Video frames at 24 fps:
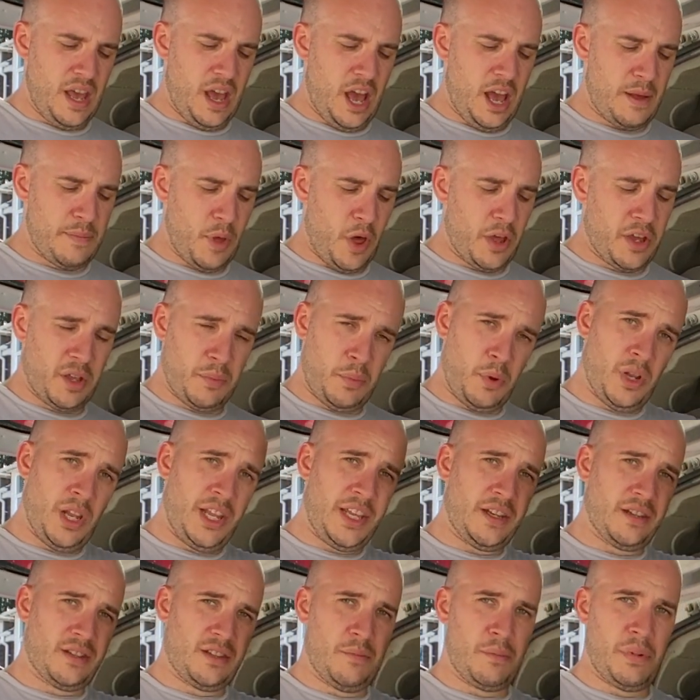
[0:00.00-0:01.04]
I'm going to put
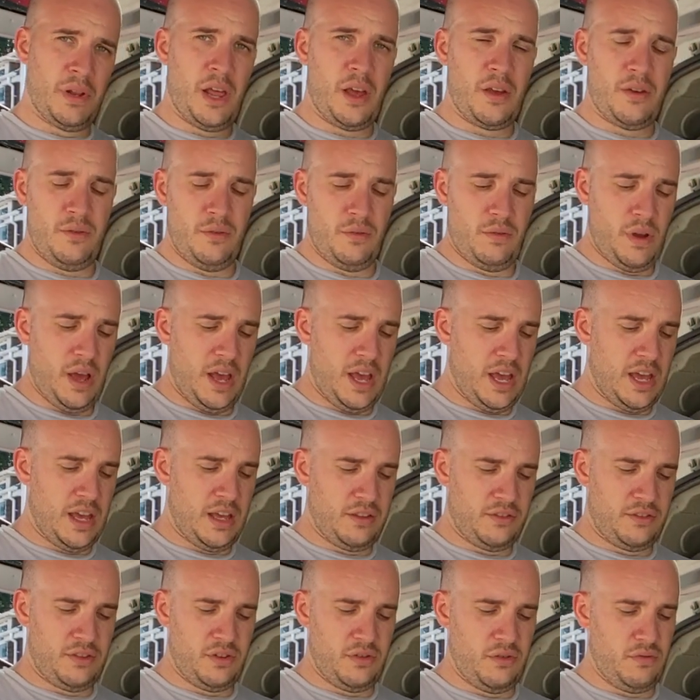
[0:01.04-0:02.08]
links to below
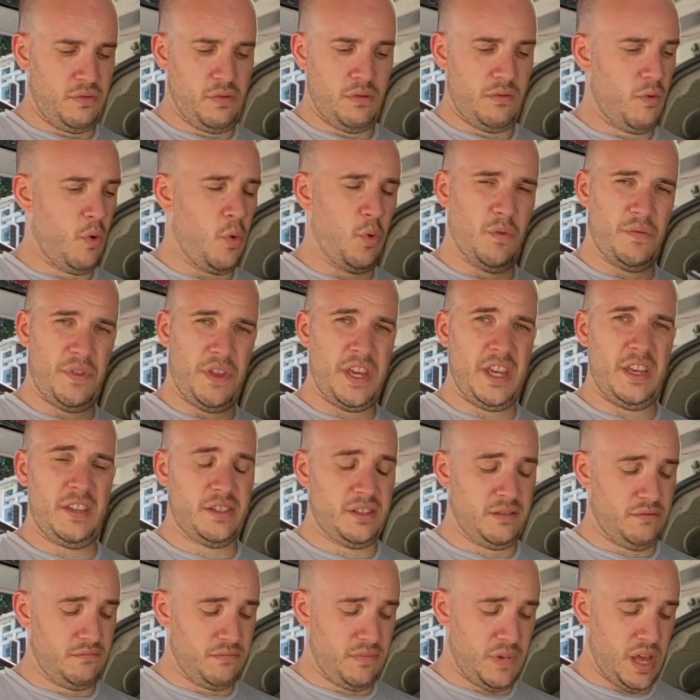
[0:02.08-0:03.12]
to all of these,